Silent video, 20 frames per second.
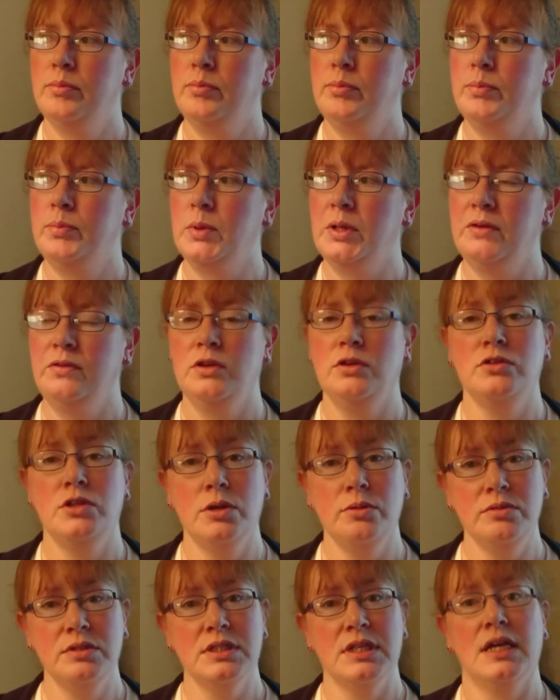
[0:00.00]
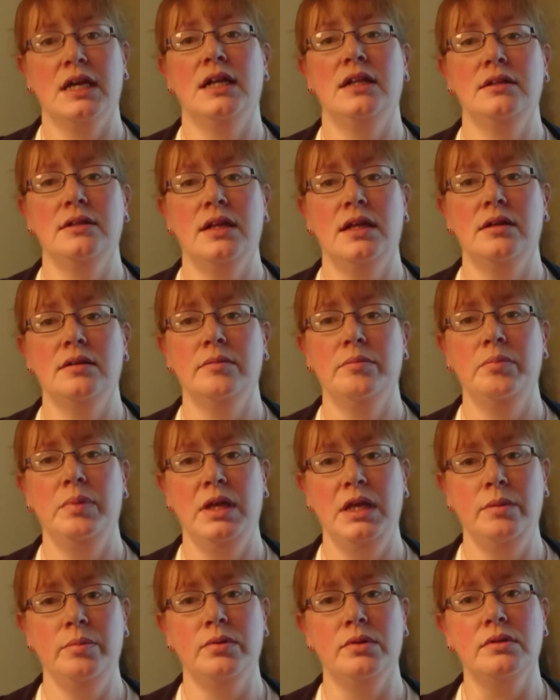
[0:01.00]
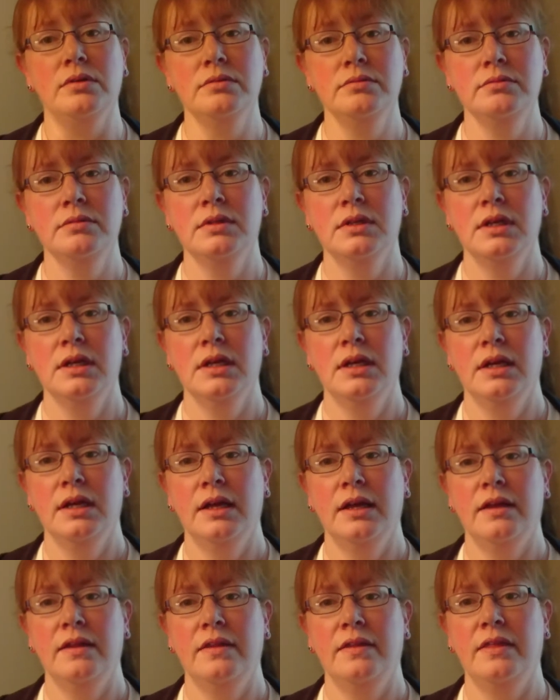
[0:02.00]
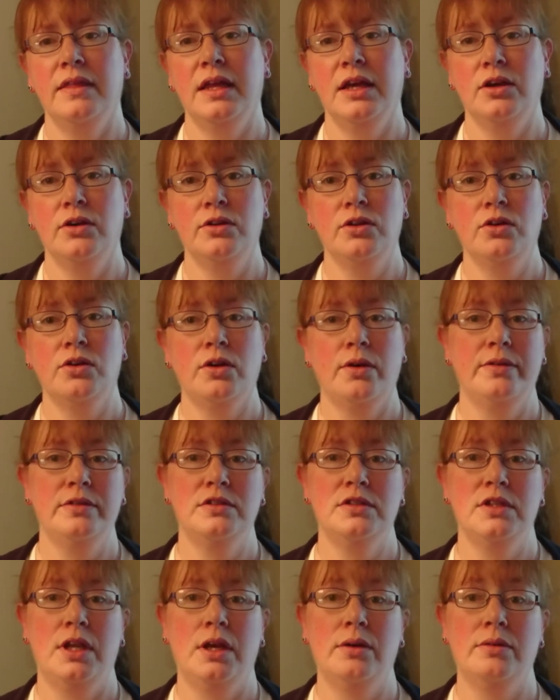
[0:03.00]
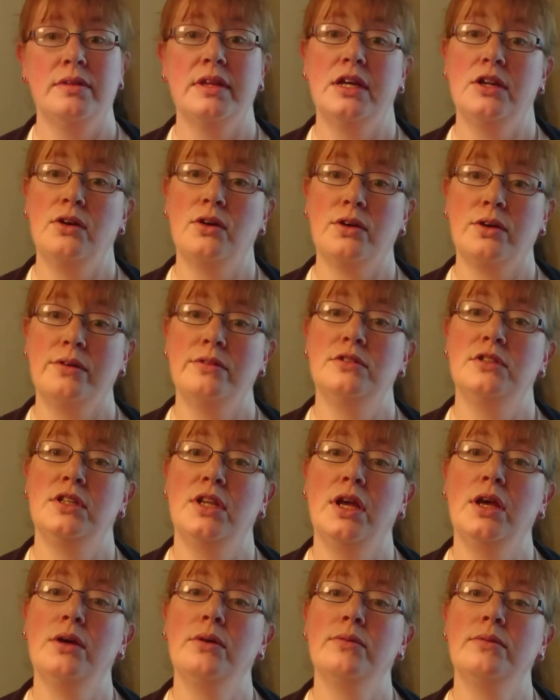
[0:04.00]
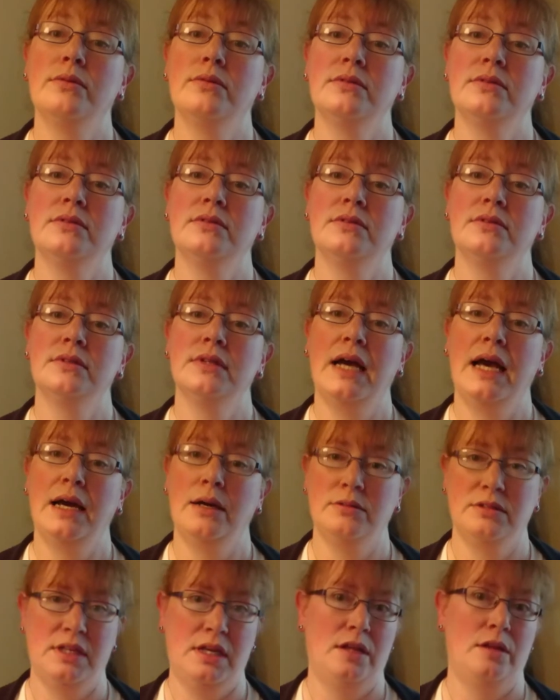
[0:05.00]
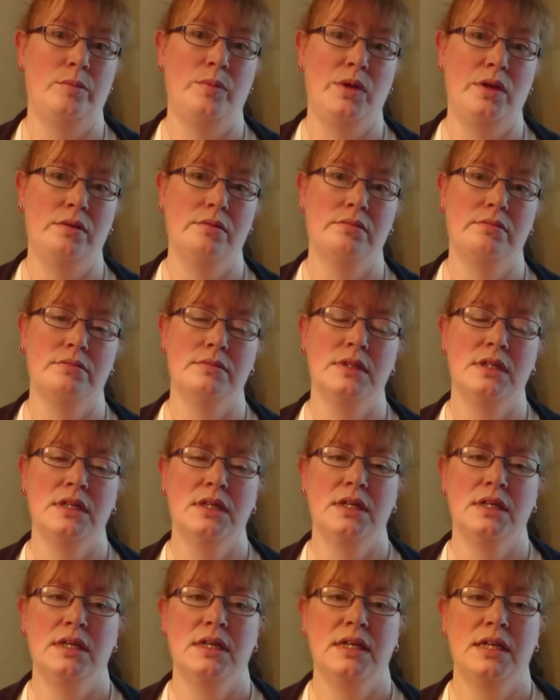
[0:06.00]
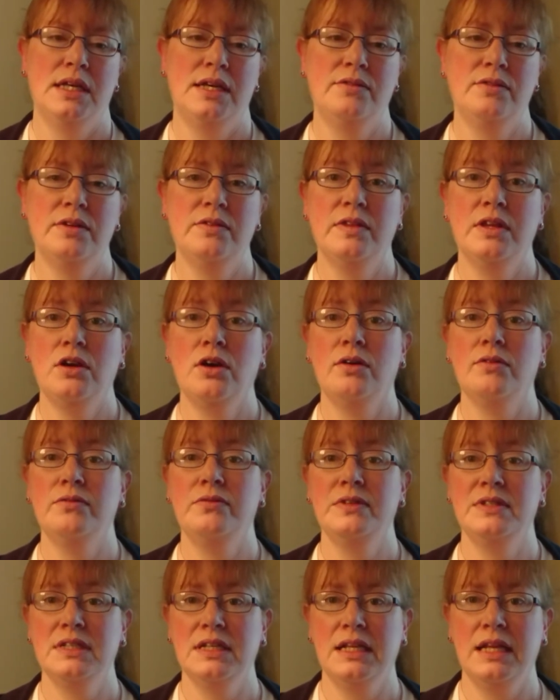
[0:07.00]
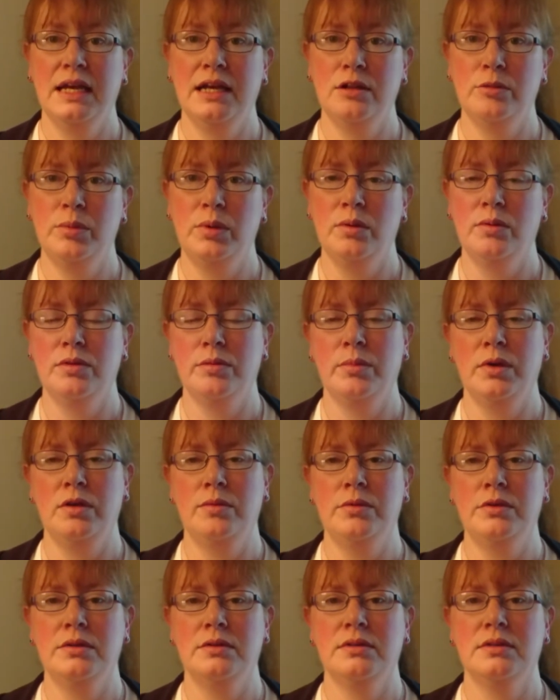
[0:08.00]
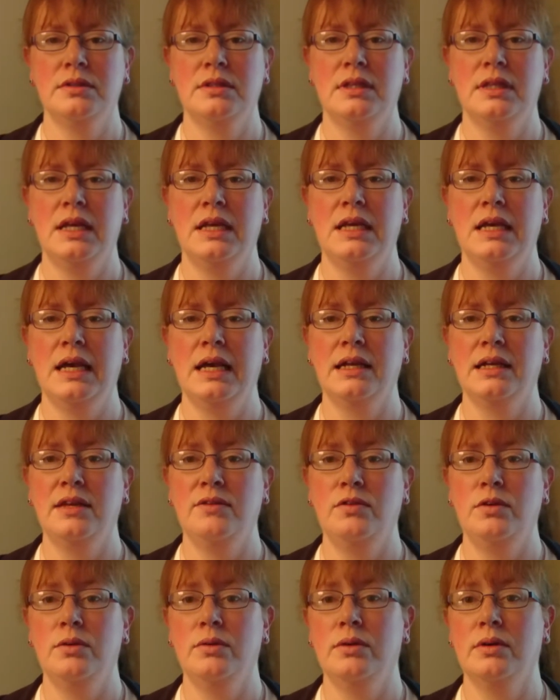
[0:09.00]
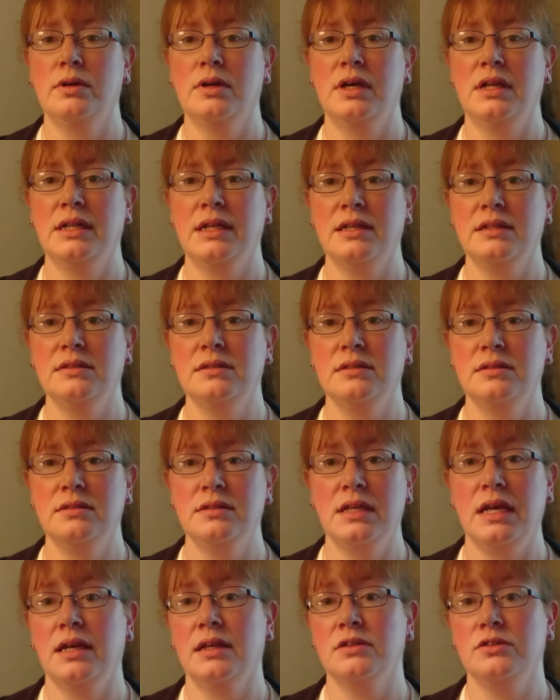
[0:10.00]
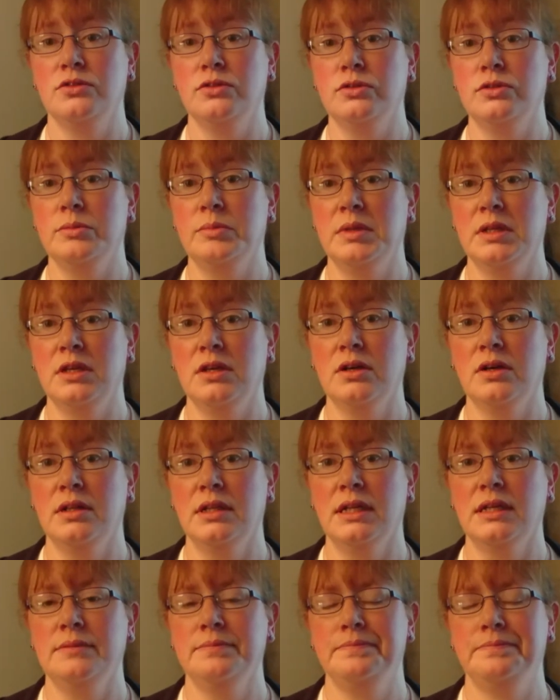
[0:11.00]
But if you don't tell people, they are not going to know. They're not going to know how to help you. Even if they can't physically help you at the moment, they can give you a nice text or something, can't they?